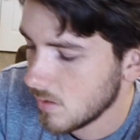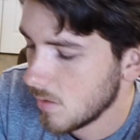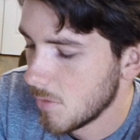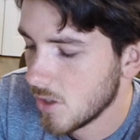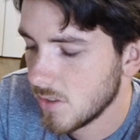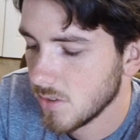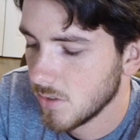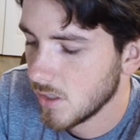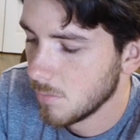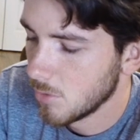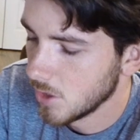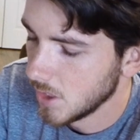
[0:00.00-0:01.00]
I'm also going
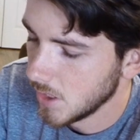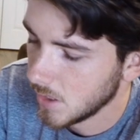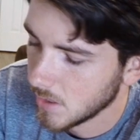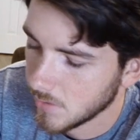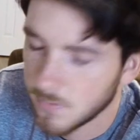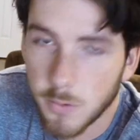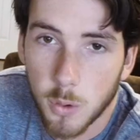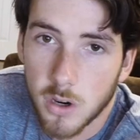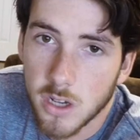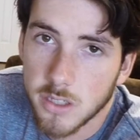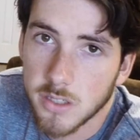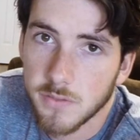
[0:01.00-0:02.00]
to bring a
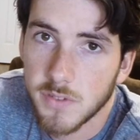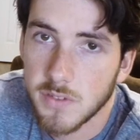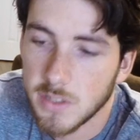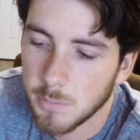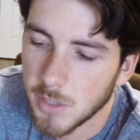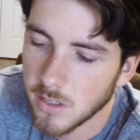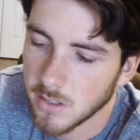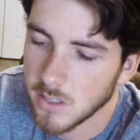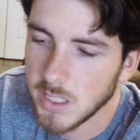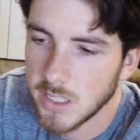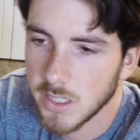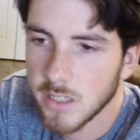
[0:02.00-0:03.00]
450
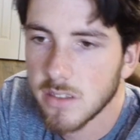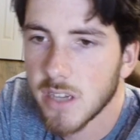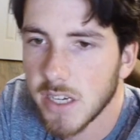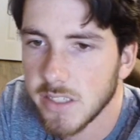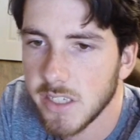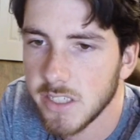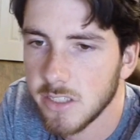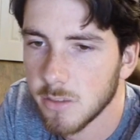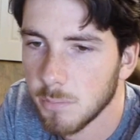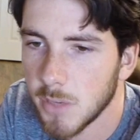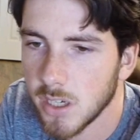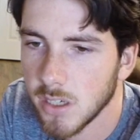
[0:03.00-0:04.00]
milliliter
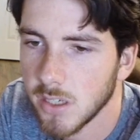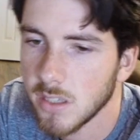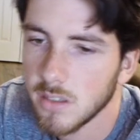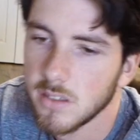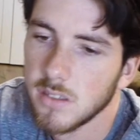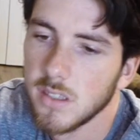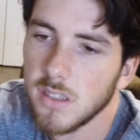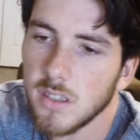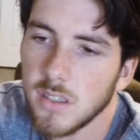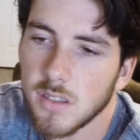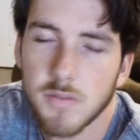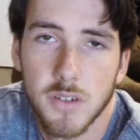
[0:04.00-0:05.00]
titanium mug
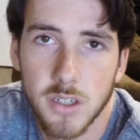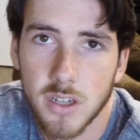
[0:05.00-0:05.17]
for